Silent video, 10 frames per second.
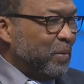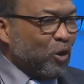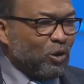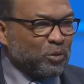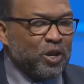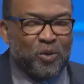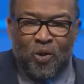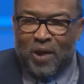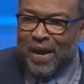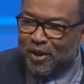Because when he
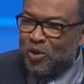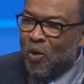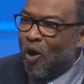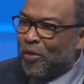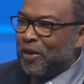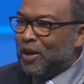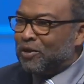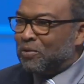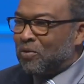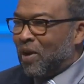wrote, "I can do all
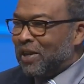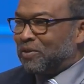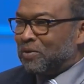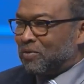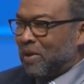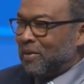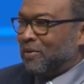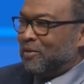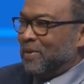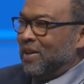things through Christ who
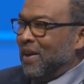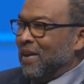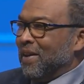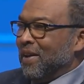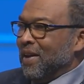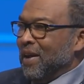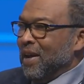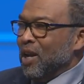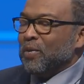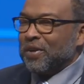strengthens me,"
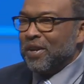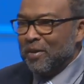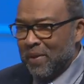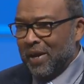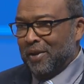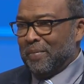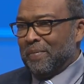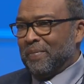he was an inmate.